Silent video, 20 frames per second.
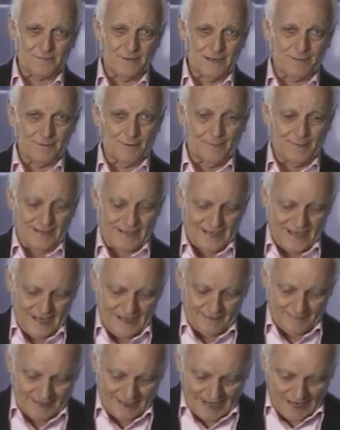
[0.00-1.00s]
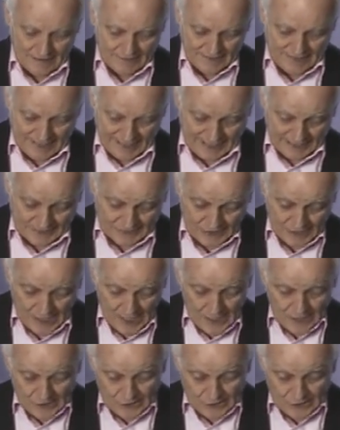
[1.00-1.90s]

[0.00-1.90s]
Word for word: people became an outcast.